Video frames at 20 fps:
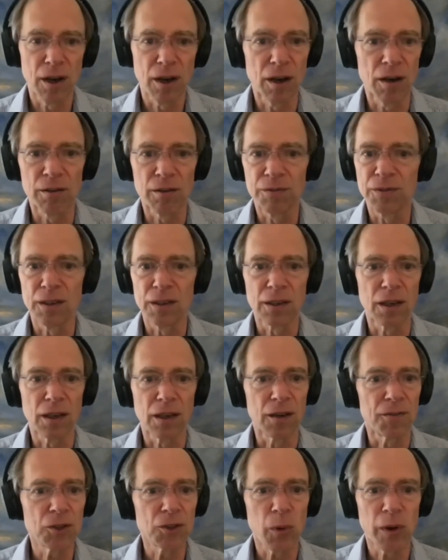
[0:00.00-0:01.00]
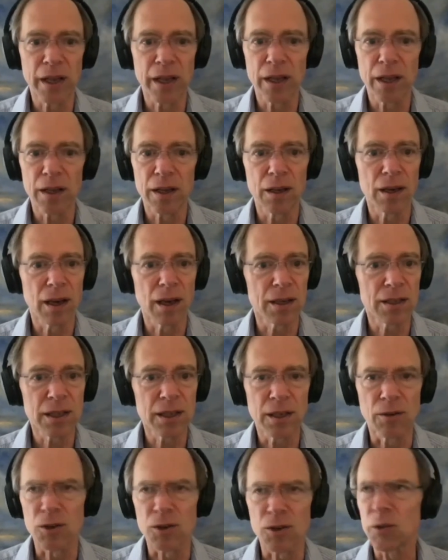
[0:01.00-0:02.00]
of uh, of
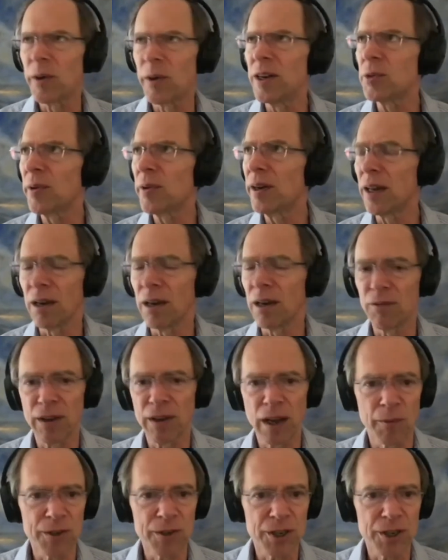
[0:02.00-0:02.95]
2019 or 2020 i forget